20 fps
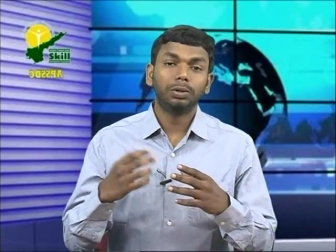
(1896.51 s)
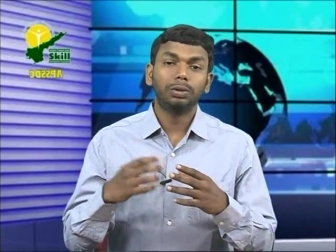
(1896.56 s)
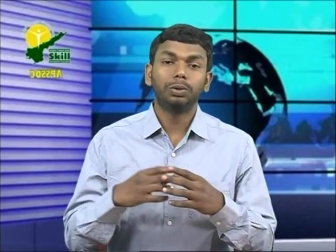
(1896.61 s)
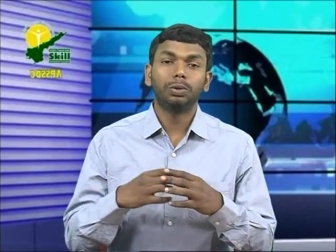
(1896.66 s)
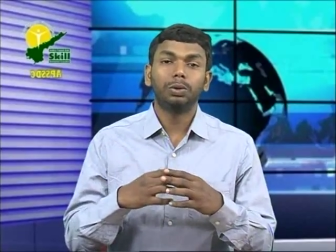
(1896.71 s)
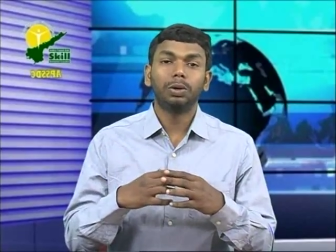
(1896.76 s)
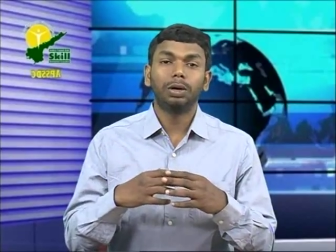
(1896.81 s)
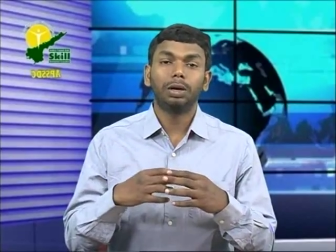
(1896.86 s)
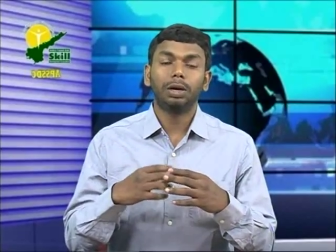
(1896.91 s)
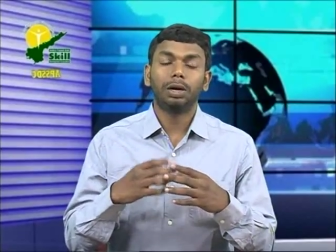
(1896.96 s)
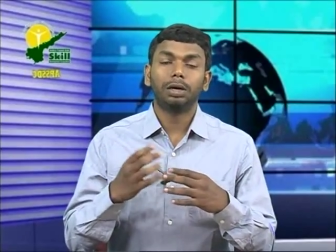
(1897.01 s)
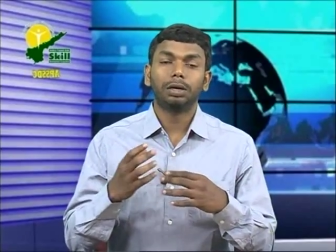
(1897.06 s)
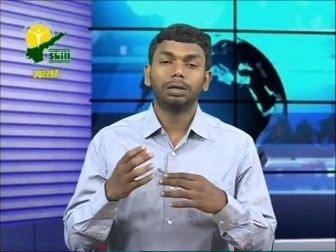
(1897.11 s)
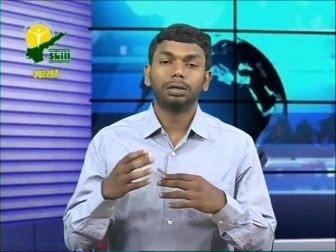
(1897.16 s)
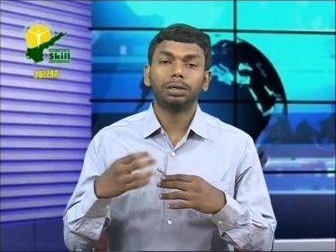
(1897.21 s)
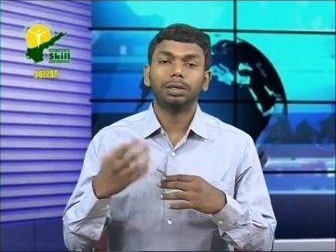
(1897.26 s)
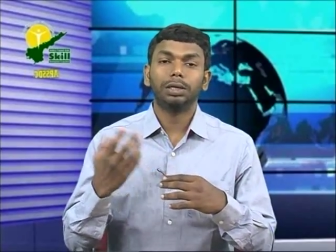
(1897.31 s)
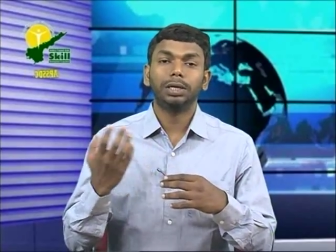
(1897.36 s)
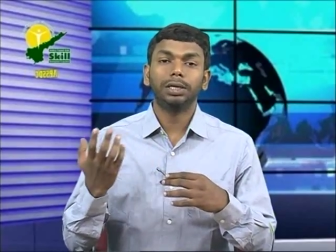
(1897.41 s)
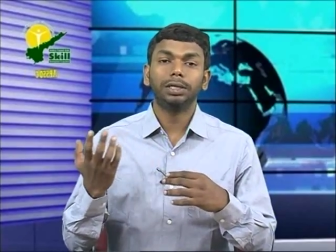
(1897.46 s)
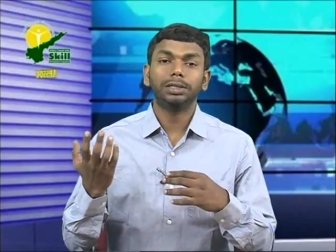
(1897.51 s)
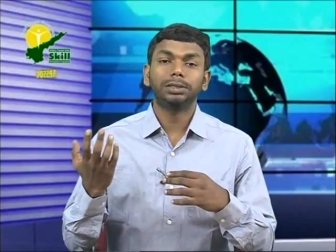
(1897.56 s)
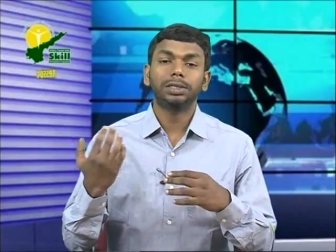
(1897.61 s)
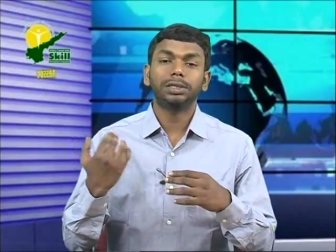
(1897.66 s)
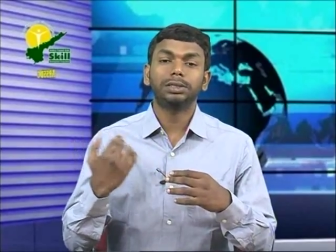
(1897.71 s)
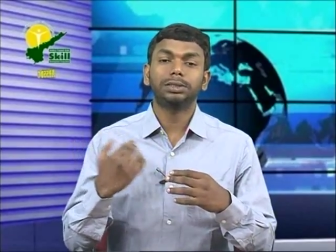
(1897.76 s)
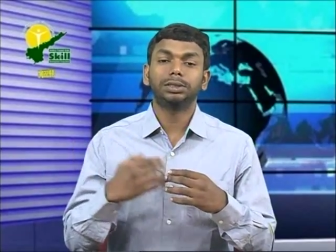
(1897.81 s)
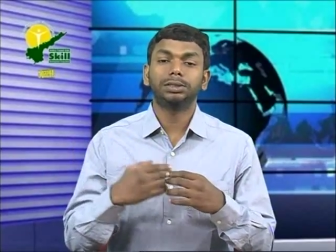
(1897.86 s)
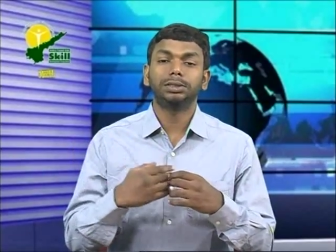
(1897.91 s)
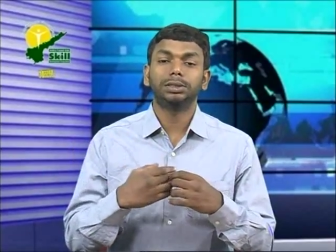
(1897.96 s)
Google or any
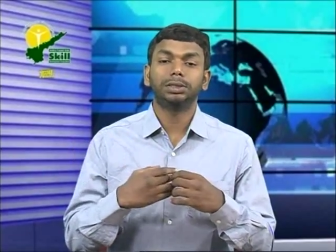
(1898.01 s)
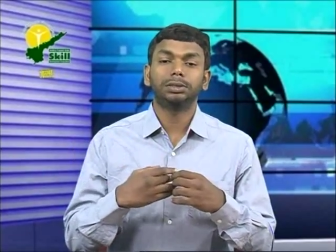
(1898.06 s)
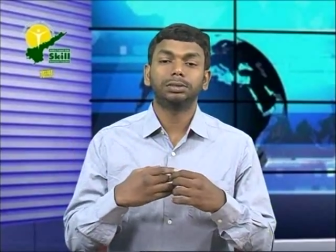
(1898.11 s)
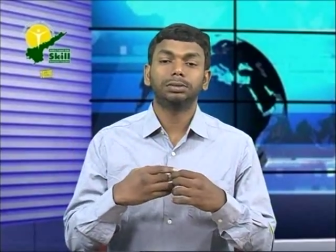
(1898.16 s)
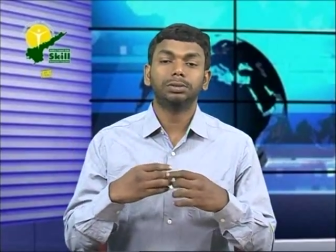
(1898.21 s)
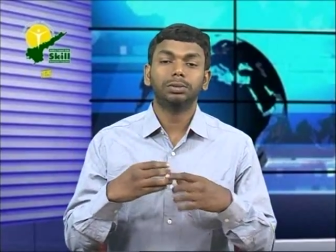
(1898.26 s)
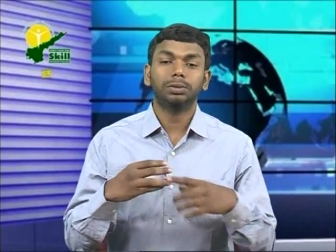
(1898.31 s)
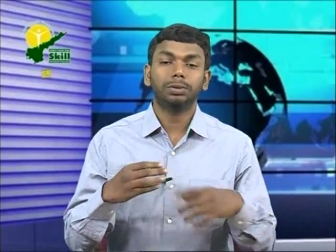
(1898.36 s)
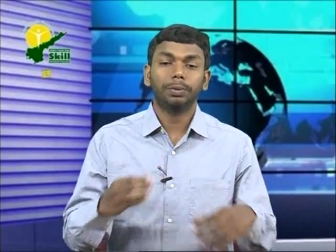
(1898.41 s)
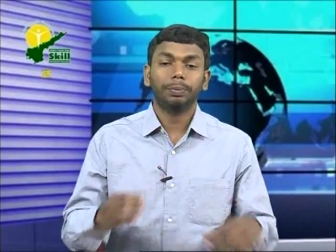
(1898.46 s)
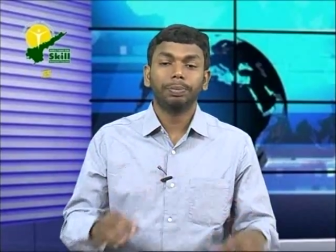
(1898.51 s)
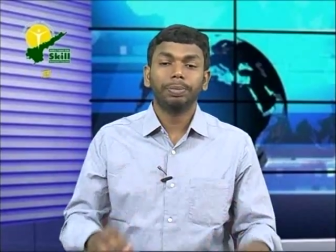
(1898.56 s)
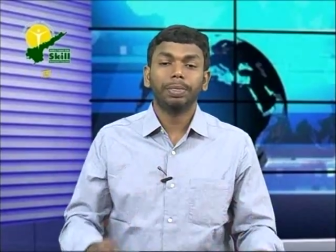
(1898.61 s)
search engine. So